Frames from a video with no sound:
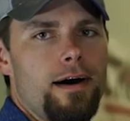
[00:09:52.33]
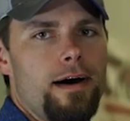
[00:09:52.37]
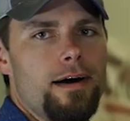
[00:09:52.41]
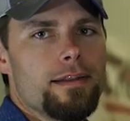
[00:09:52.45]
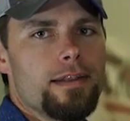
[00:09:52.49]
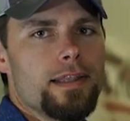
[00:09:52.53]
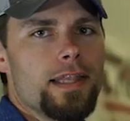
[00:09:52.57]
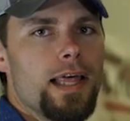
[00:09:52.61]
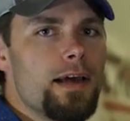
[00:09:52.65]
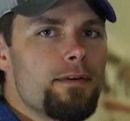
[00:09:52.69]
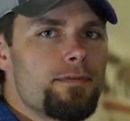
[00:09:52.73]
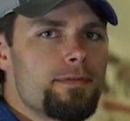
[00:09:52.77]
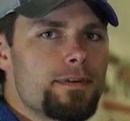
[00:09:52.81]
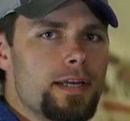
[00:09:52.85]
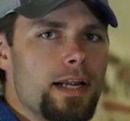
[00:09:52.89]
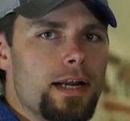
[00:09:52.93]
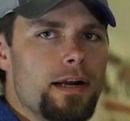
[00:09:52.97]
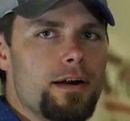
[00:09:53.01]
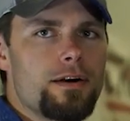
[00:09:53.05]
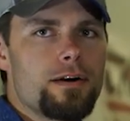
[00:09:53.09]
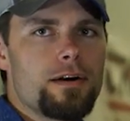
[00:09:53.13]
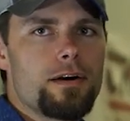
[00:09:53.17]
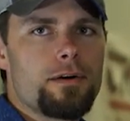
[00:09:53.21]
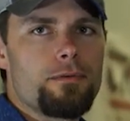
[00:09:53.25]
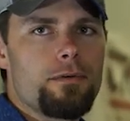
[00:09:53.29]
a left
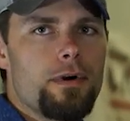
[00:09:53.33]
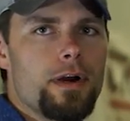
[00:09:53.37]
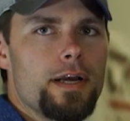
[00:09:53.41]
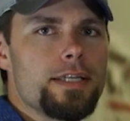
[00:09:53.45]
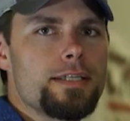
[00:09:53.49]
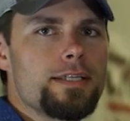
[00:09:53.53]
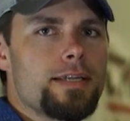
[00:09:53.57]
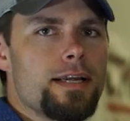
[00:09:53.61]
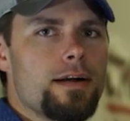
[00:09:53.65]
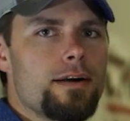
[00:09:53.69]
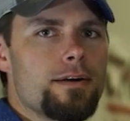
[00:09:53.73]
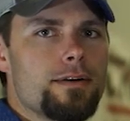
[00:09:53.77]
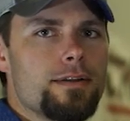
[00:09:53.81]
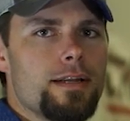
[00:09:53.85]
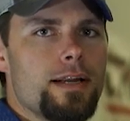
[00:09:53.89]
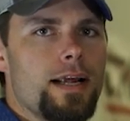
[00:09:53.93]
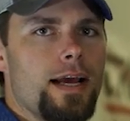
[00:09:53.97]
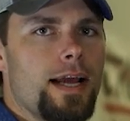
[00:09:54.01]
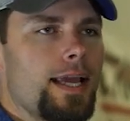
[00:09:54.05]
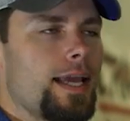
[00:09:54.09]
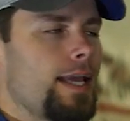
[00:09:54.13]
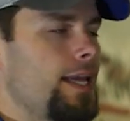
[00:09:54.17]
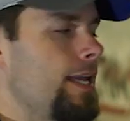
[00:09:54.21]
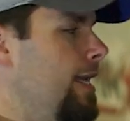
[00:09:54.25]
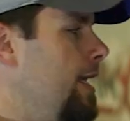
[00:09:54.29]
tear and a right tear that
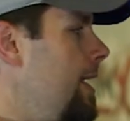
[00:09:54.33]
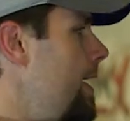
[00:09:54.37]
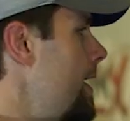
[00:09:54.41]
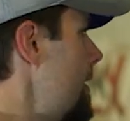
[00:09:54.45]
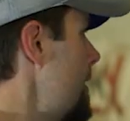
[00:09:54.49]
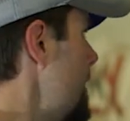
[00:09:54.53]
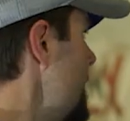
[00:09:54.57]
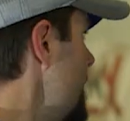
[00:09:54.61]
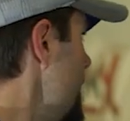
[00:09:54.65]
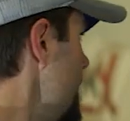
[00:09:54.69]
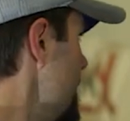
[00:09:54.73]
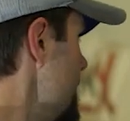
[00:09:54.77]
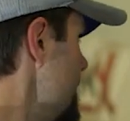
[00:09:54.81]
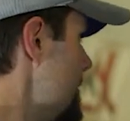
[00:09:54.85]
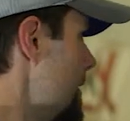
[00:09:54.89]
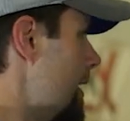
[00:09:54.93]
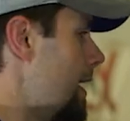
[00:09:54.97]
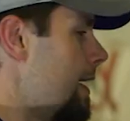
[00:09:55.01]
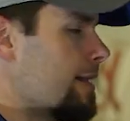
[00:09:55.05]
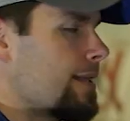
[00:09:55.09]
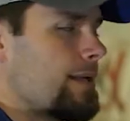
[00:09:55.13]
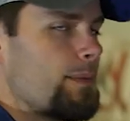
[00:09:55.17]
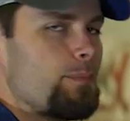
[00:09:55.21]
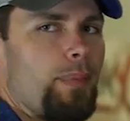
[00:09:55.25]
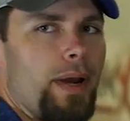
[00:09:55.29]
I can get and
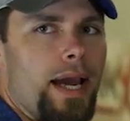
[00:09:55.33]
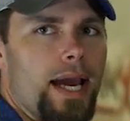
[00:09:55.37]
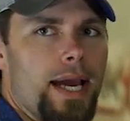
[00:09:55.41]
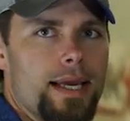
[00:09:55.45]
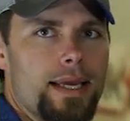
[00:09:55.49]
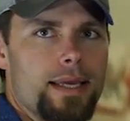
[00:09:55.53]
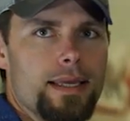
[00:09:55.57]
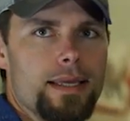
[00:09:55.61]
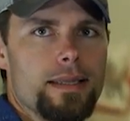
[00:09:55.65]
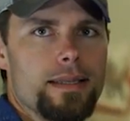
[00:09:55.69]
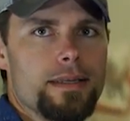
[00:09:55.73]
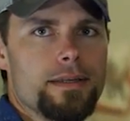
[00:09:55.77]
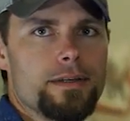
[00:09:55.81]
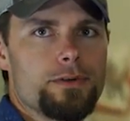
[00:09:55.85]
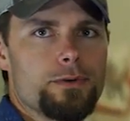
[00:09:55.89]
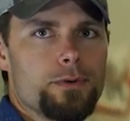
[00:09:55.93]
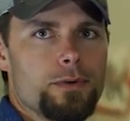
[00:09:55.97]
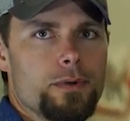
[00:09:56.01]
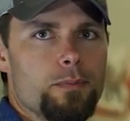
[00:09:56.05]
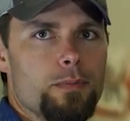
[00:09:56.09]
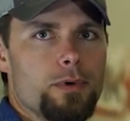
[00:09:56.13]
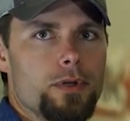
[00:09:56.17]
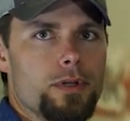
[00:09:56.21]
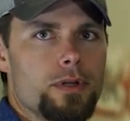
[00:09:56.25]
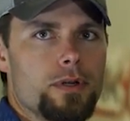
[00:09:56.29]
dial it back
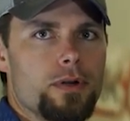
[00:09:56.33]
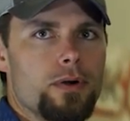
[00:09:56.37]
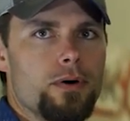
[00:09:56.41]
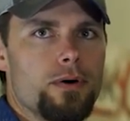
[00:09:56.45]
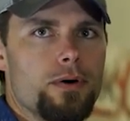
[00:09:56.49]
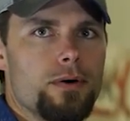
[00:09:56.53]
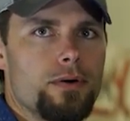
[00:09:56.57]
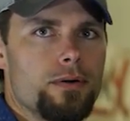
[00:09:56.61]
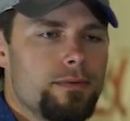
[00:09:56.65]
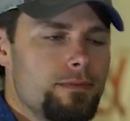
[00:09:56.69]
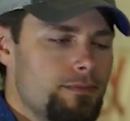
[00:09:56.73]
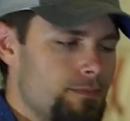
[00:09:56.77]
into a bullet hole.